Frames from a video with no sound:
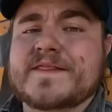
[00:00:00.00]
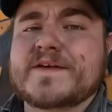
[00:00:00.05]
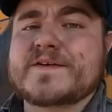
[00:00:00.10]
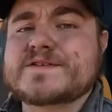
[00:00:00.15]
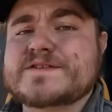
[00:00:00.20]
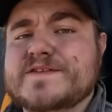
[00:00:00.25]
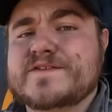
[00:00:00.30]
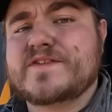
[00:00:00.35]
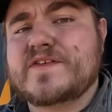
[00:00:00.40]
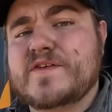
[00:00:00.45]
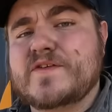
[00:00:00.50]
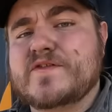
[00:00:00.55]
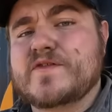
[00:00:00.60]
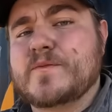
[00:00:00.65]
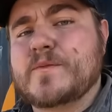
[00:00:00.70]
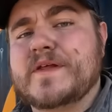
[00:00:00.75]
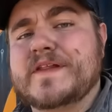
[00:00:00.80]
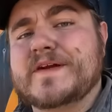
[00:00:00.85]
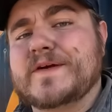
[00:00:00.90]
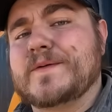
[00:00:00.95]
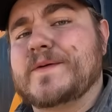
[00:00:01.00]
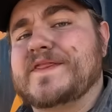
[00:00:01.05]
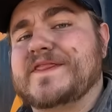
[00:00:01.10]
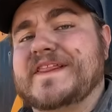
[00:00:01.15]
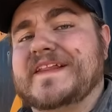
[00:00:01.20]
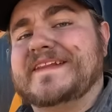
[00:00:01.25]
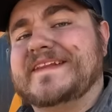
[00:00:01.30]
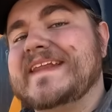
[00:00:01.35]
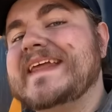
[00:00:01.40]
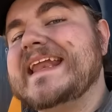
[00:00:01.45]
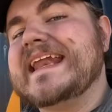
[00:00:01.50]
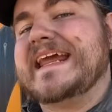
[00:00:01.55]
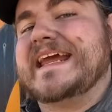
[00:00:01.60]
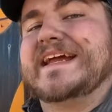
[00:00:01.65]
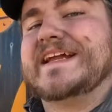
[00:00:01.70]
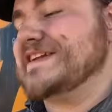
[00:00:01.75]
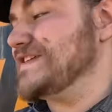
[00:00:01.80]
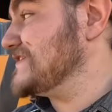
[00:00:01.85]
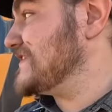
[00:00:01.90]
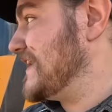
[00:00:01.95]
Those of you familiar with the
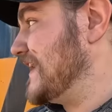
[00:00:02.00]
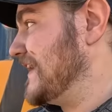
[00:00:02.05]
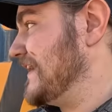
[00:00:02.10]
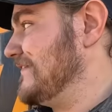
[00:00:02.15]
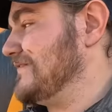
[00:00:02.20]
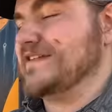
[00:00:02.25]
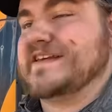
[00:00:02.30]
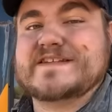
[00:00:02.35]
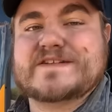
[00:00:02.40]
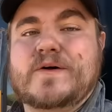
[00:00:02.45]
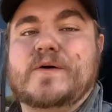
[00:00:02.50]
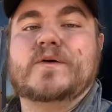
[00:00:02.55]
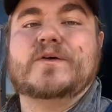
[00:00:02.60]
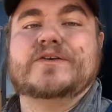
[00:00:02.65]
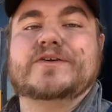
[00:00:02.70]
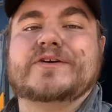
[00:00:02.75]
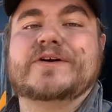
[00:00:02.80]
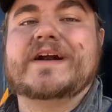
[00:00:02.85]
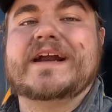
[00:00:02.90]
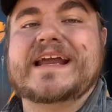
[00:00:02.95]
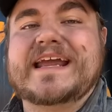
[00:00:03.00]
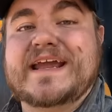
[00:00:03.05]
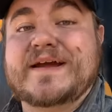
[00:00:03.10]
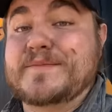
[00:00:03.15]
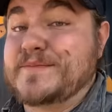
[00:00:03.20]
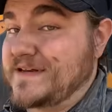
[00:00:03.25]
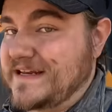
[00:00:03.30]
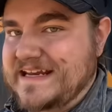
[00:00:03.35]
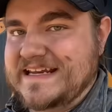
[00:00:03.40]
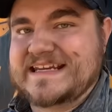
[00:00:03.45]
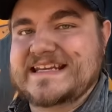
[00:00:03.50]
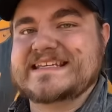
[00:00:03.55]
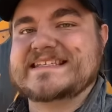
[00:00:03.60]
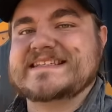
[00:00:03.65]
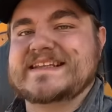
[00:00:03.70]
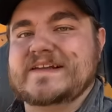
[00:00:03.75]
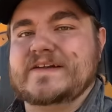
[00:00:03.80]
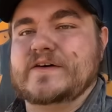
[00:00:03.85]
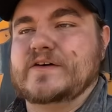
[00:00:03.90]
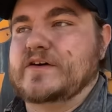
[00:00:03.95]
lineage of these older EMD
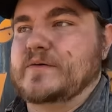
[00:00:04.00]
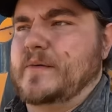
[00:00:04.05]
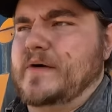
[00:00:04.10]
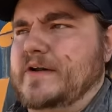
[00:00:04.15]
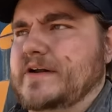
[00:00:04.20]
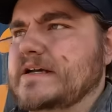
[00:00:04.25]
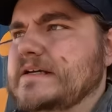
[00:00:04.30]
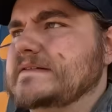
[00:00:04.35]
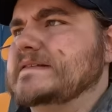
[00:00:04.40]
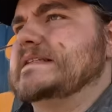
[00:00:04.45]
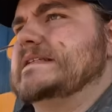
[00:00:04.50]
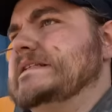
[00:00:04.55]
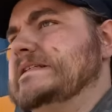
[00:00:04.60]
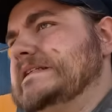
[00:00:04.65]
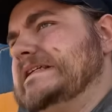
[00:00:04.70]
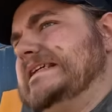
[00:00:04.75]
diesel locomotives,